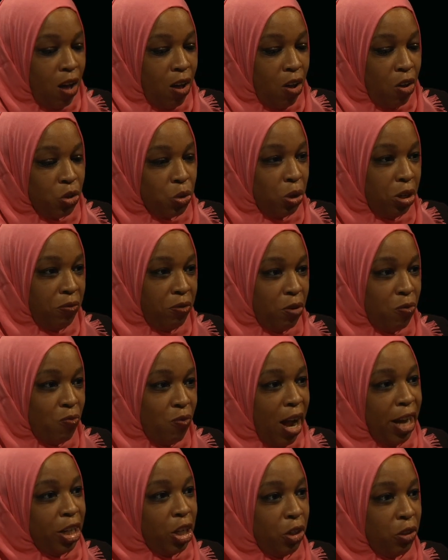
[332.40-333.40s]
sort of a
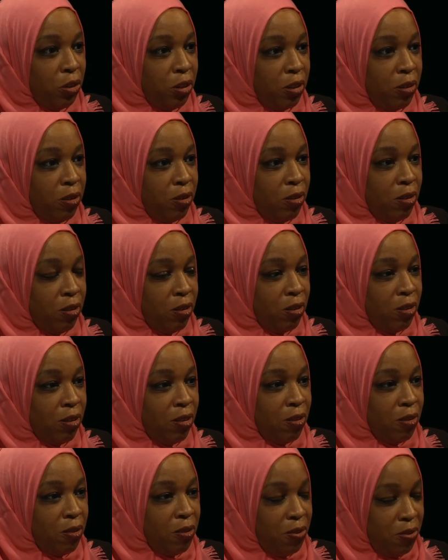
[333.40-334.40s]
regular
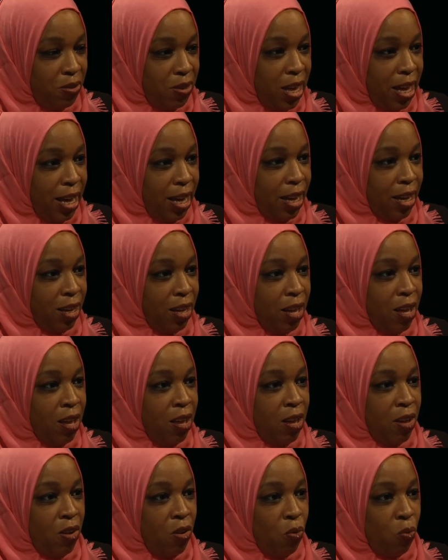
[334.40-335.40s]
mm. thing
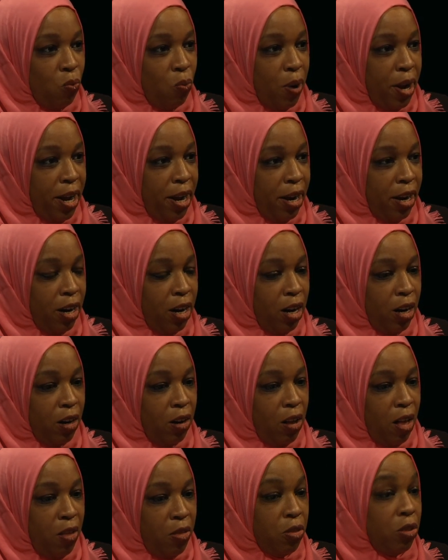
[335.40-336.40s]

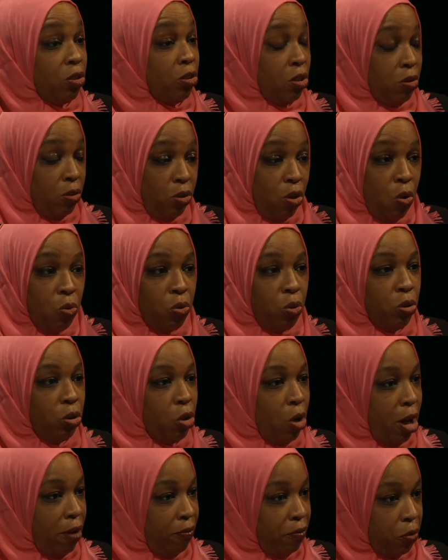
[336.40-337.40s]
where local
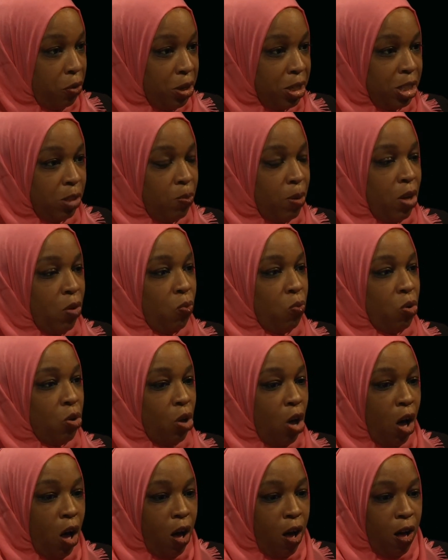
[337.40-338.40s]
law enforcement will
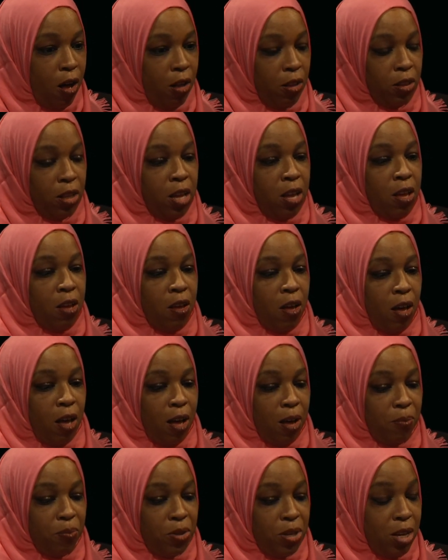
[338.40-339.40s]
call
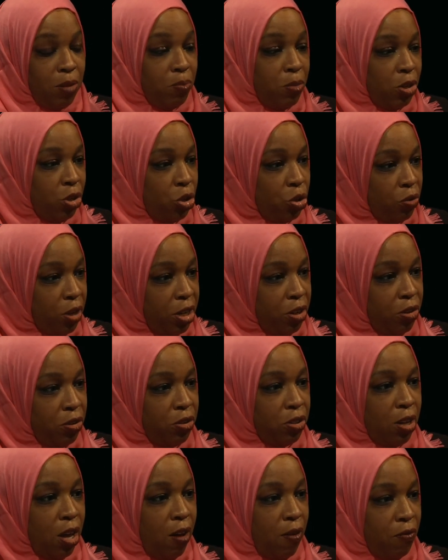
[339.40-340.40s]
um, the
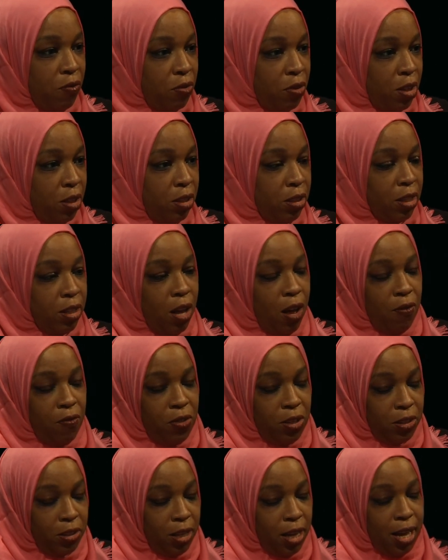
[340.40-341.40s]
administrators of the of
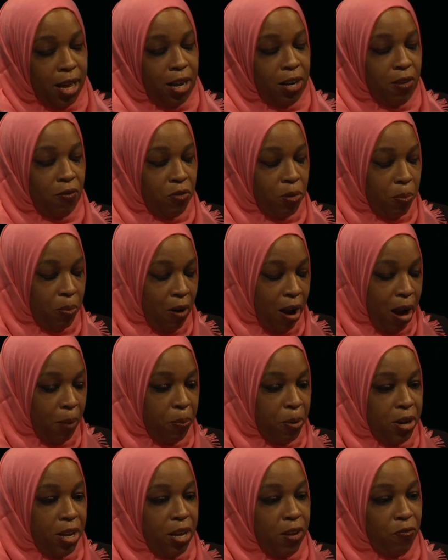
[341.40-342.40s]
the land, of the
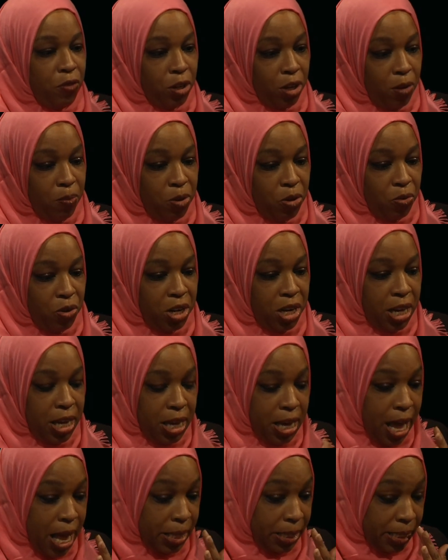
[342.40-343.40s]
property, of the
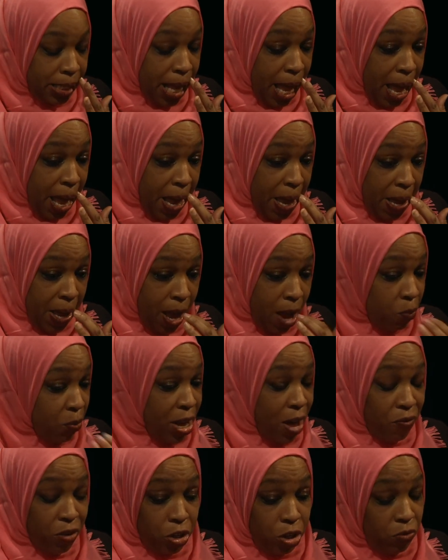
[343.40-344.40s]
community, and say, and we
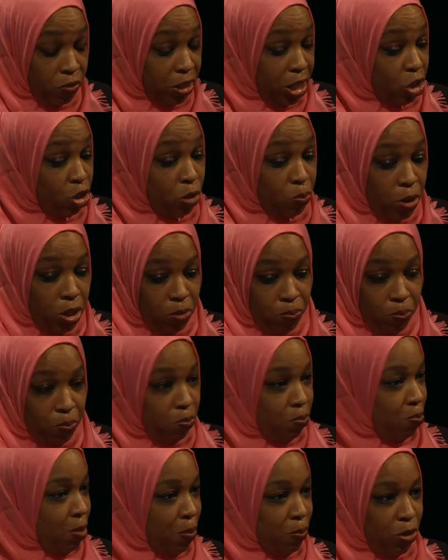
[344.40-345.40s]
have a good relationship
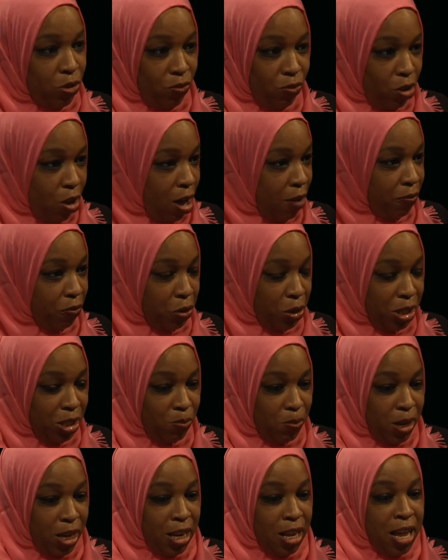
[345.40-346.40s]
with members of law
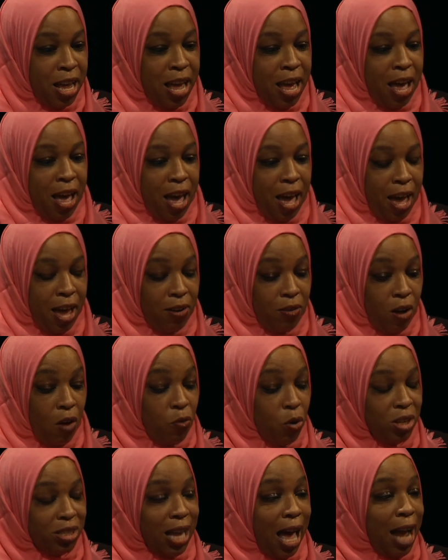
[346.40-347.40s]
enforcement. Yes. And of
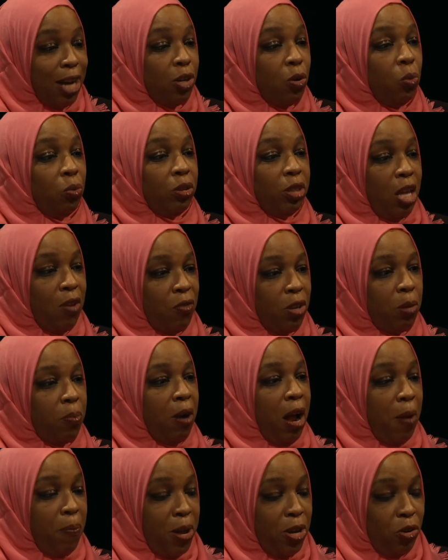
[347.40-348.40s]
course, I don't live on the
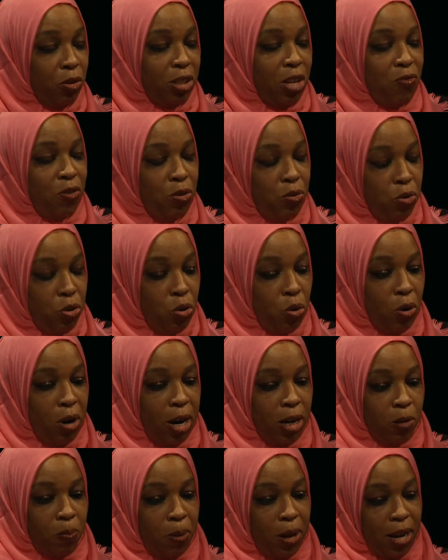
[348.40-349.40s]
property. I don't live in New
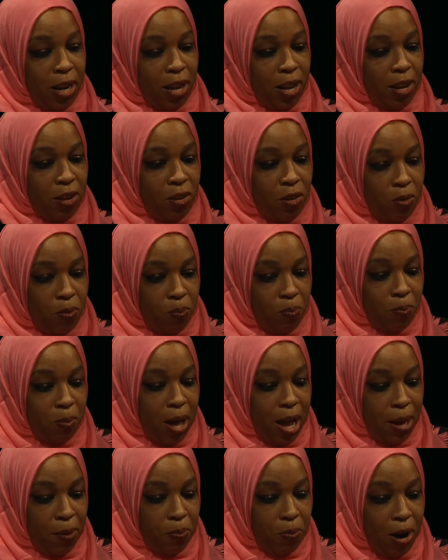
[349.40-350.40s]
York, mm-hmm. but
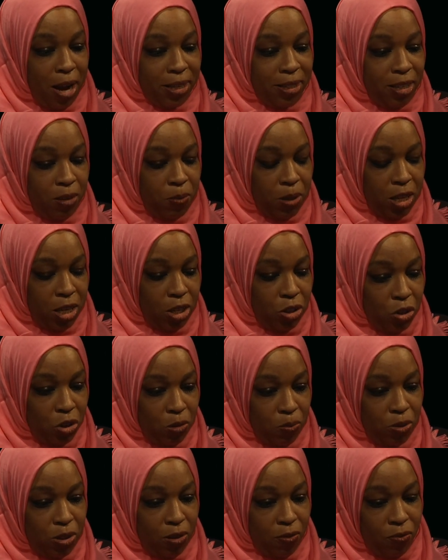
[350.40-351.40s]
my proximity in
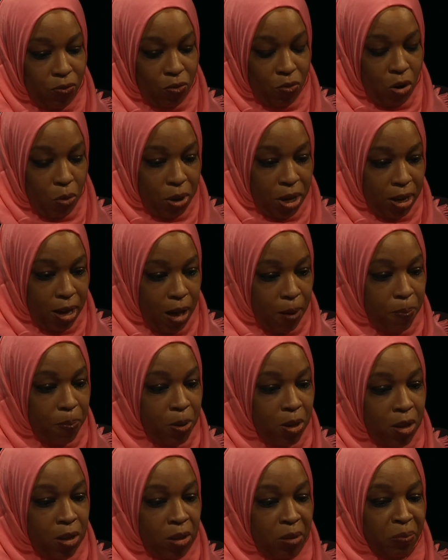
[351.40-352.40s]
terms of growing up
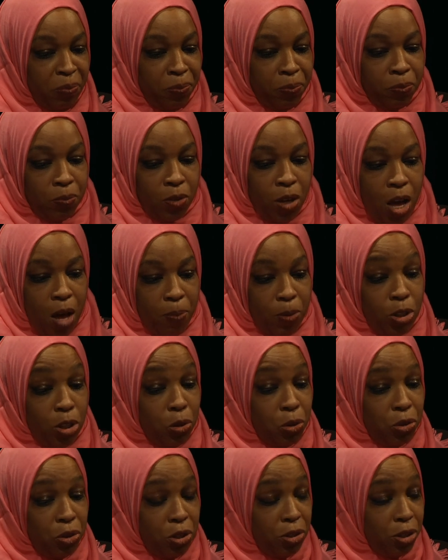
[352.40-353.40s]
um,
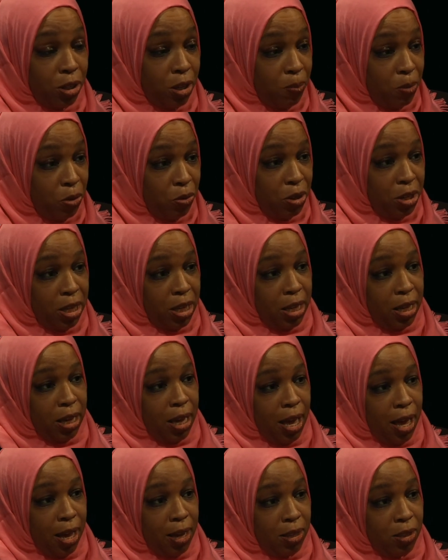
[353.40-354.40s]
close to the community
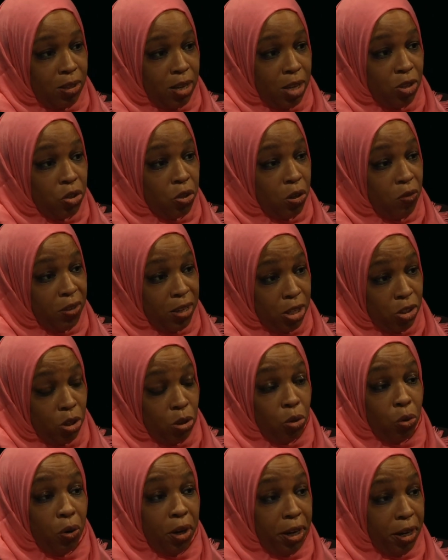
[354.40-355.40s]
and, and serving as a
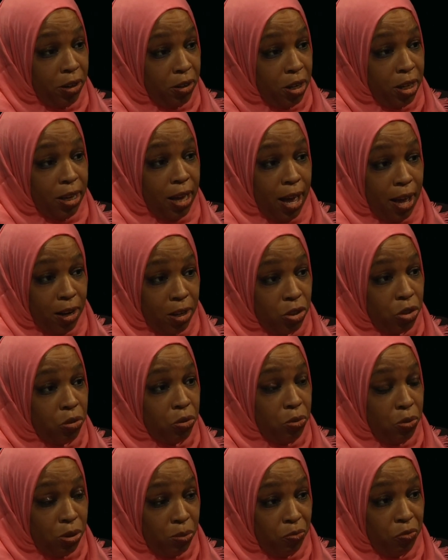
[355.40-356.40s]
lawyer to get us
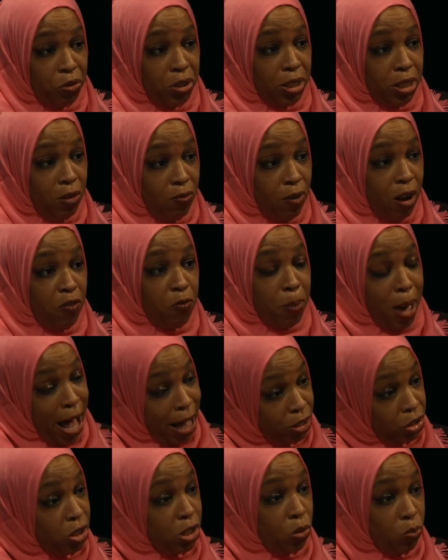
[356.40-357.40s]
through some really rough
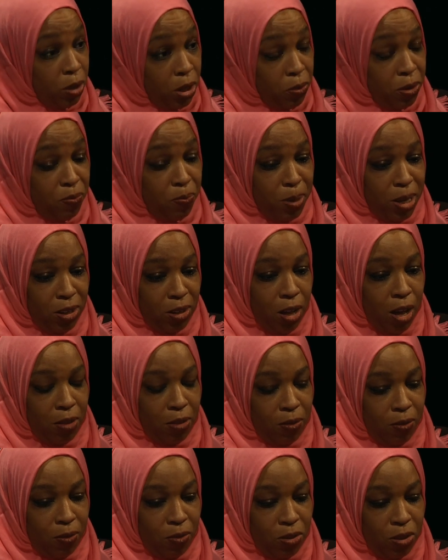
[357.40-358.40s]
patches where we've been on
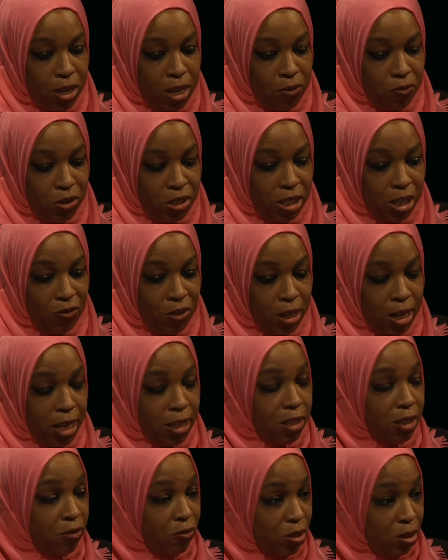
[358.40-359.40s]
the, the receiving
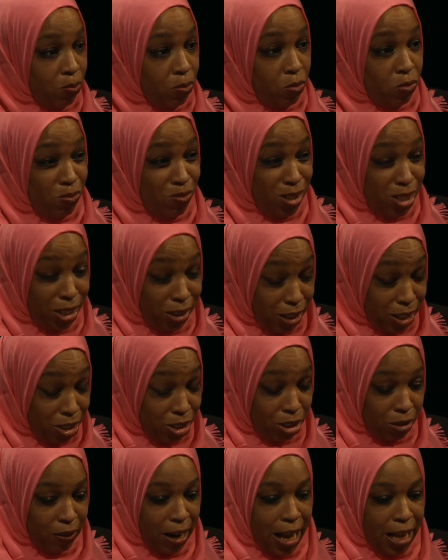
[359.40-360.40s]
end of some serious
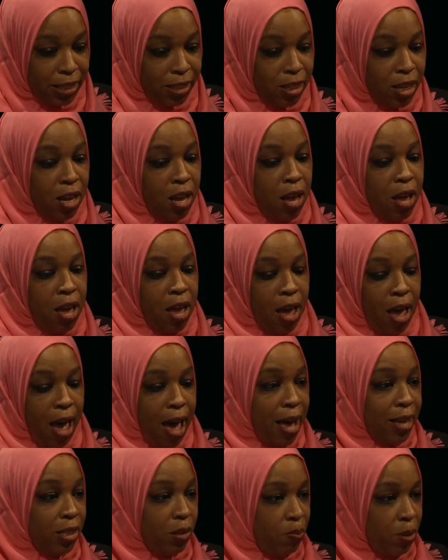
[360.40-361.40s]
threats
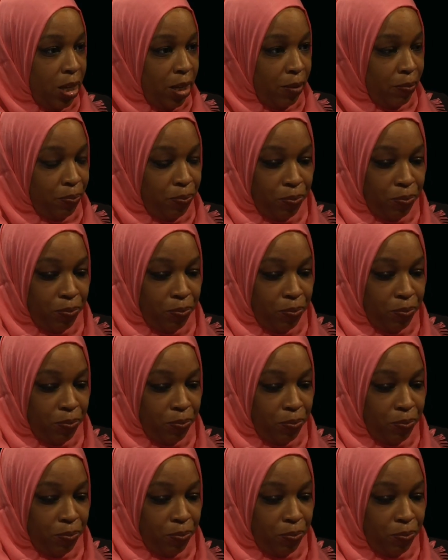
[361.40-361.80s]
has me